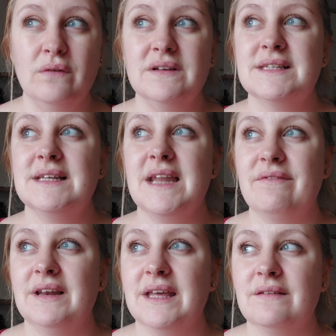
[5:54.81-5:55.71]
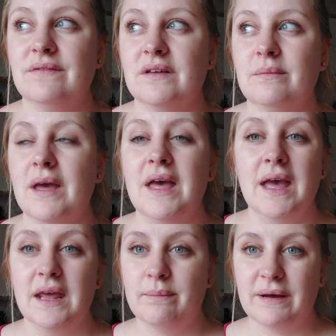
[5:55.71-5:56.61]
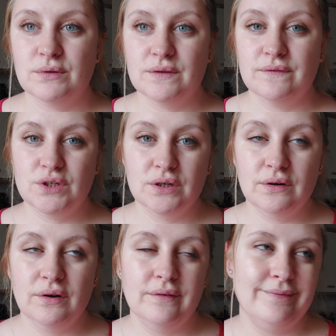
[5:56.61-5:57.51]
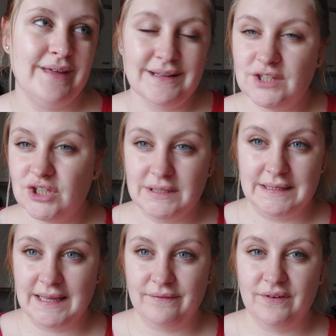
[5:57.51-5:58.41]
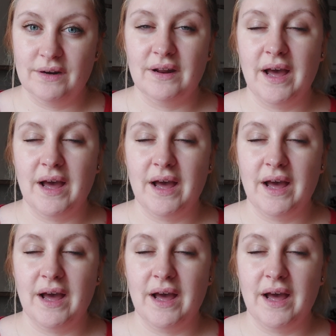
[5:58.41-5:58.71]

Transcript: Obviously never leave them in a bouncer for too long, that's just a given.